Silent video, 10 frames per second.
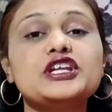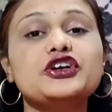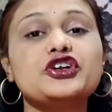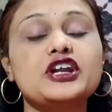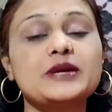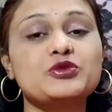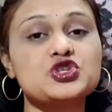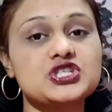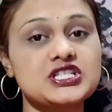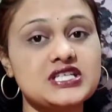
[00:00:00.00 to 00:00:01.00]
in chronic
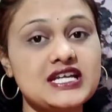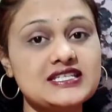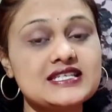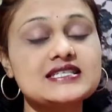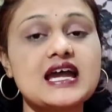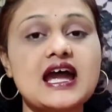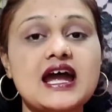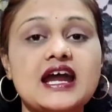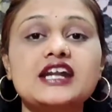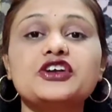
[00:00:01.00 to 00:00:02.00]
prostatitis
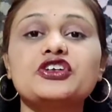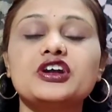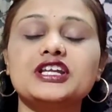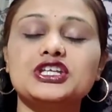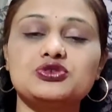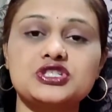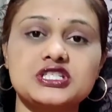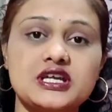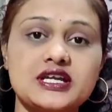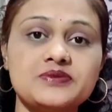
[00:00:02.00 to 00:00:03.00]
and chronic
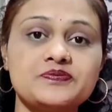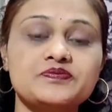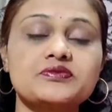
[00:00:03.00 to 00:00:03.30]
UTI.